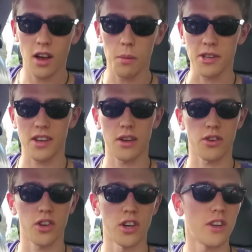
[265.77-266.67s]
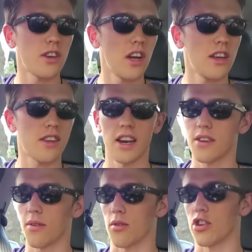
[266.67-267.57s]
Hope it sounds good. Tell
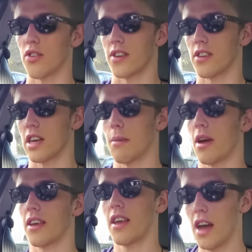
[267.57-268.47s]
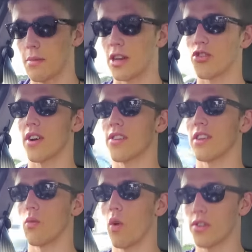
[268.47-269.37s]
us if you're interested. And I'm like, yeah, I'm
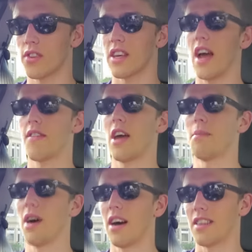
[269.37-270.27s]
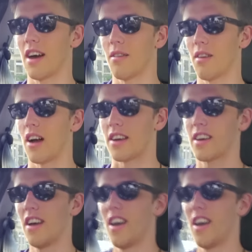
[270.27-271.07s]
interested. What's the caveat behind that? Like,